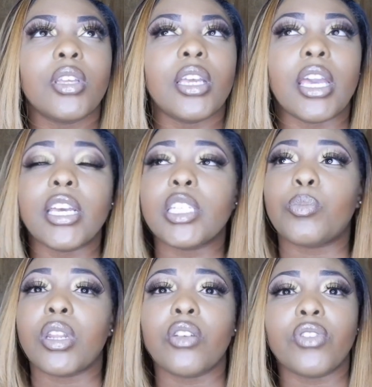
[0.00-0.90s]
get his
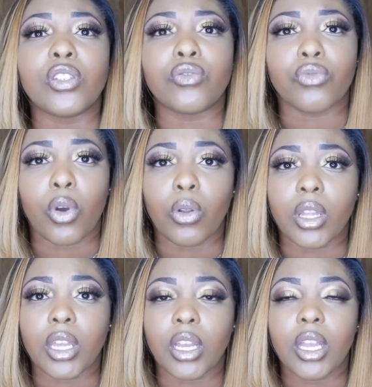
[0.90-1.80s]
benefits
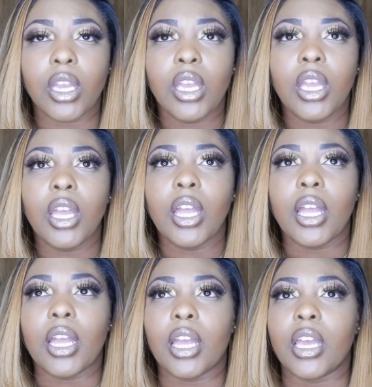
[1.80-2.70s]
rolling
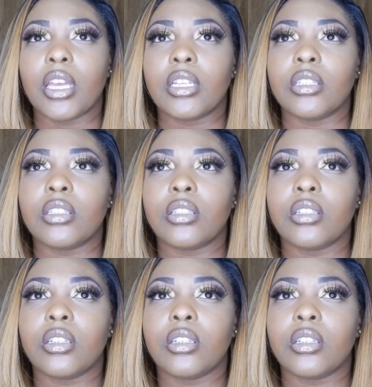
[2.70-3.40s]
and